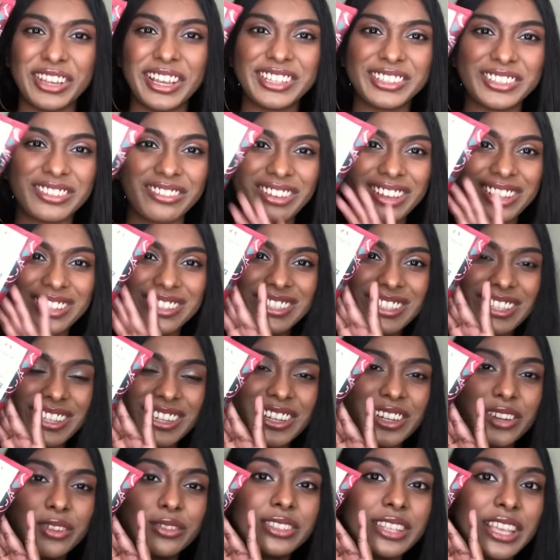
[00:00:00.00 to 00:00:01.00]
As you can see, it
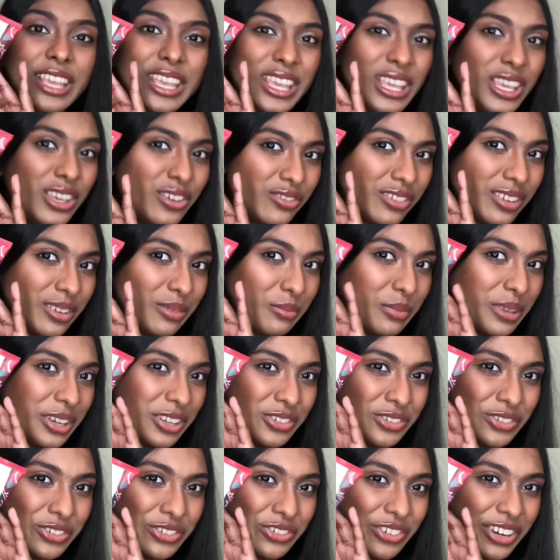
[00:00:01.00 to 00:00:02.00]
looks even
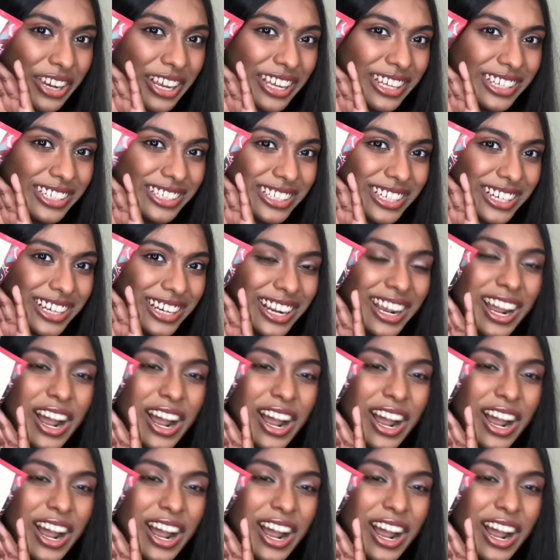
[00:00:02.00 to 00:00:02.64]
better, right?